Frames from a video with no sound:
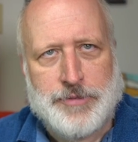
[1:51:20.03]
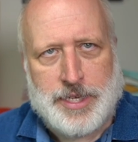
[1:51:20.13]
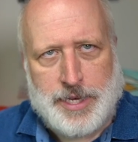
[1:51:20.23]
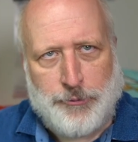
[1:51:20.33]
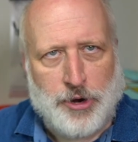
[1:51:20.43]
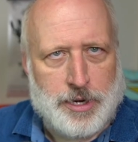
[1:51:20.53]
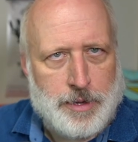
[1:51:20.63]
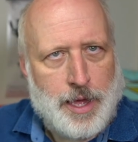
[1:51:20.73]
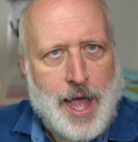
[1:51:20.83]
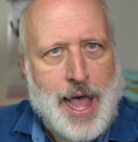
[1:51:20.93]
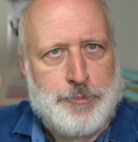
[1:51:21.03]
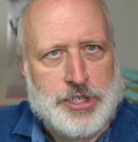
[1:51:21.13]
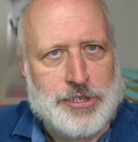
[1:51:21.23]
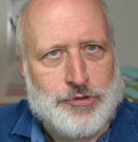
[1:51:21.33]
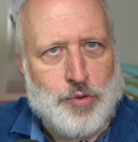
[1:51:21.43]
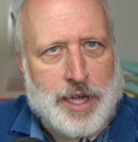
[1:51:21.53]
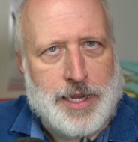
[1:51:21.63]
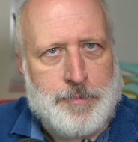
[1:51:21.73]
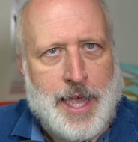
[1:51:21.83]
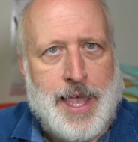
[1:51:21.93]
of the different options run
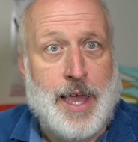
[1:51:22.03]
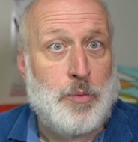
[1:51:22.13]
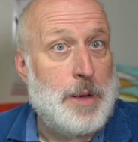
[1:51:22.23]
in my head.